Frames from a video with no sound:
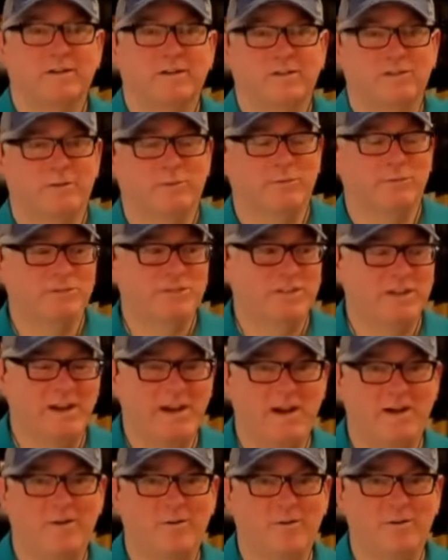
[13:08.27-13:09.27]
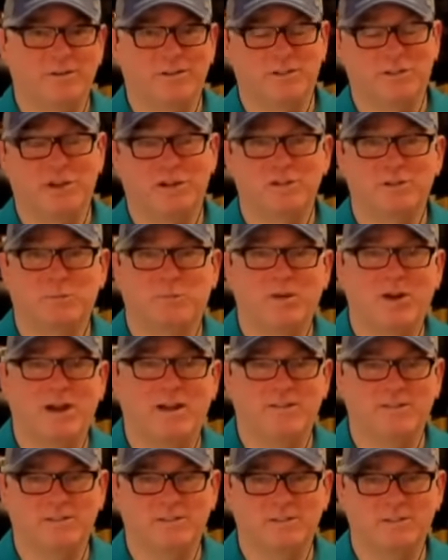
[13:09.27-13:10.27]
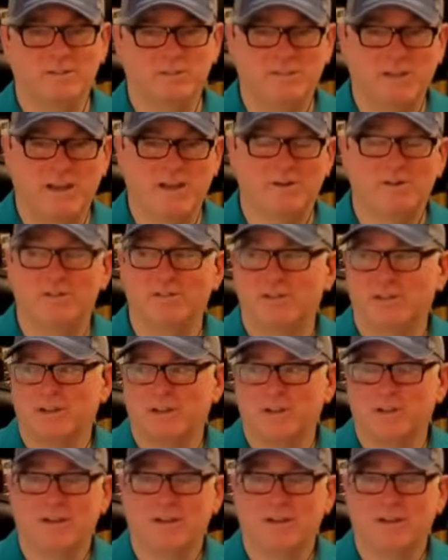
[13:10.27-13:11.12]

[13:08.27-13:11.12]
So we'll see how the judge applies these 2 standards.